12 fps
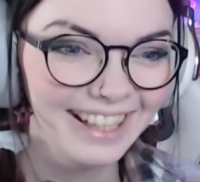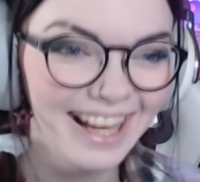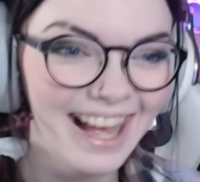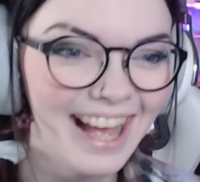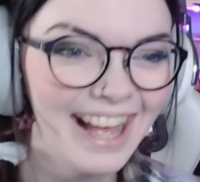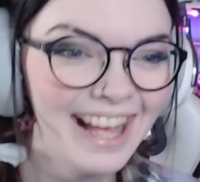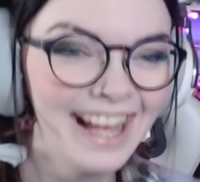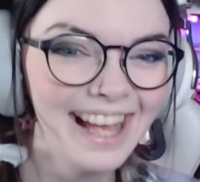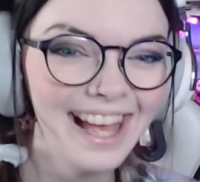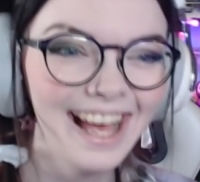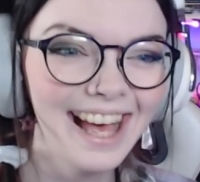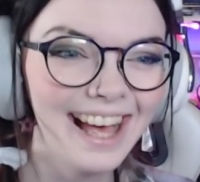
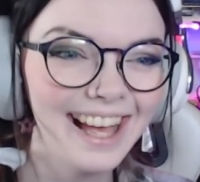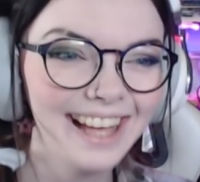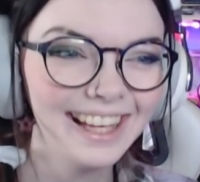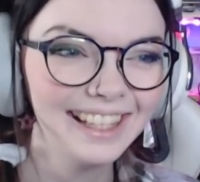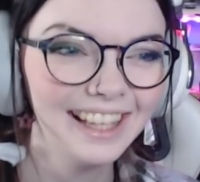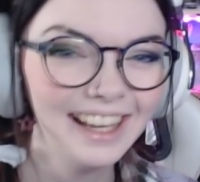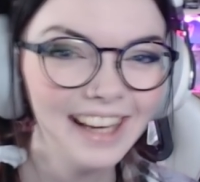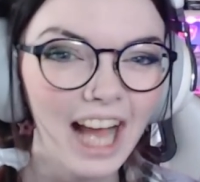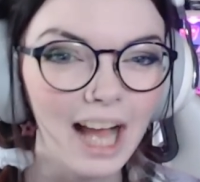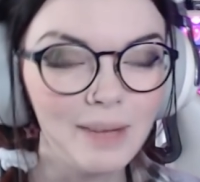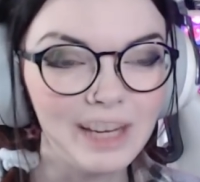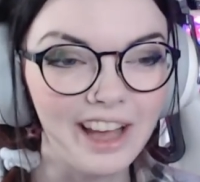
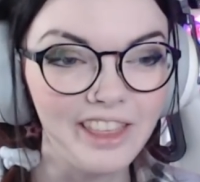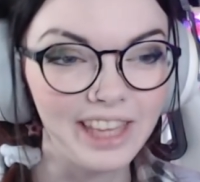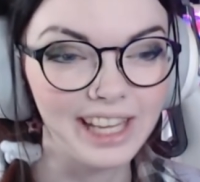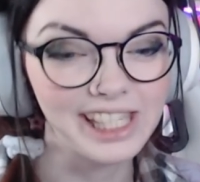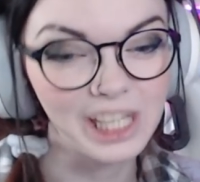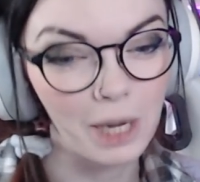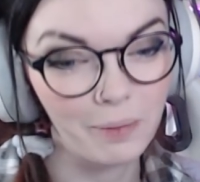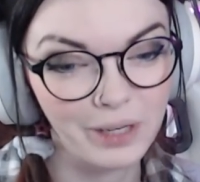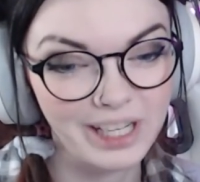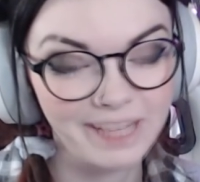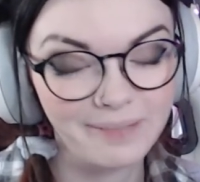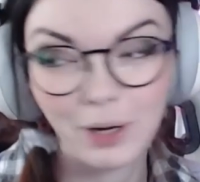I mean, I think it's an
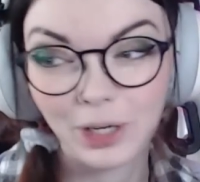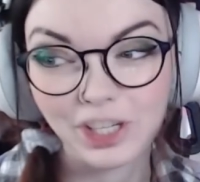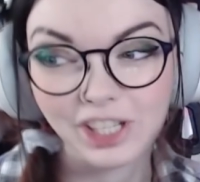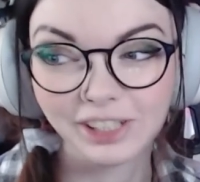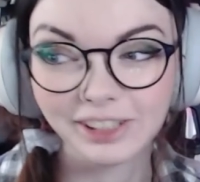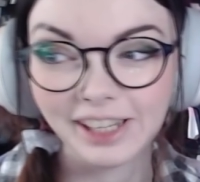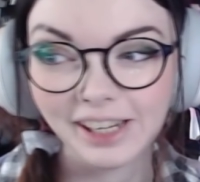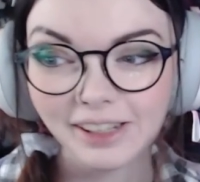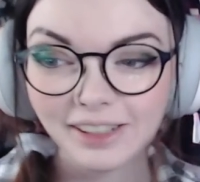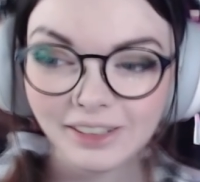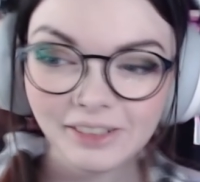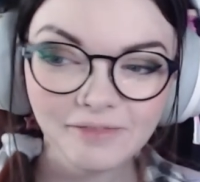upgrade, personally.
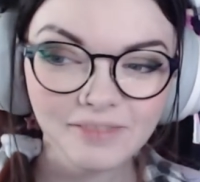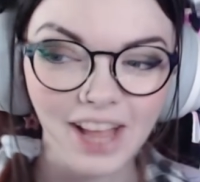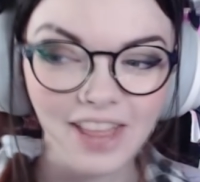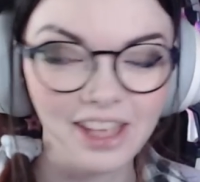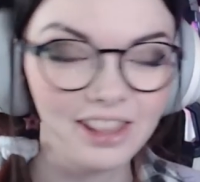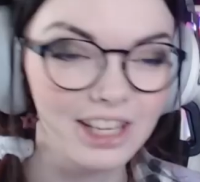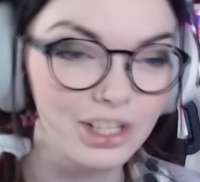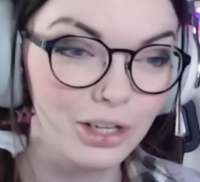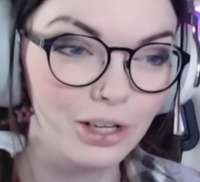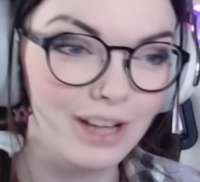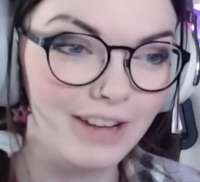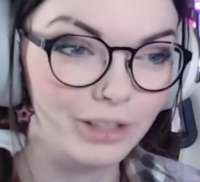I think they should
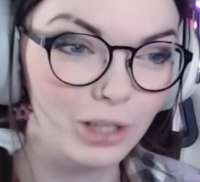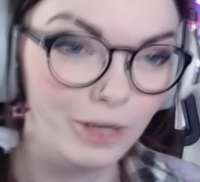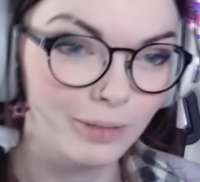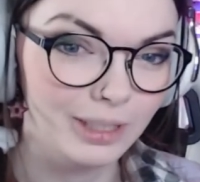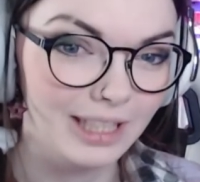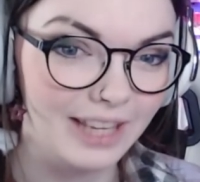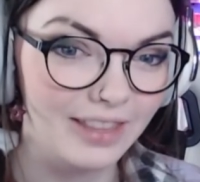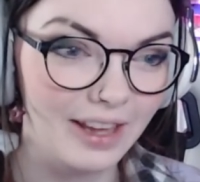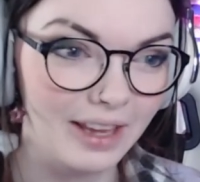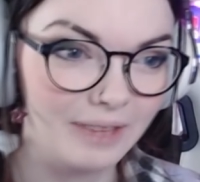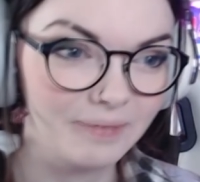all have their armor like that.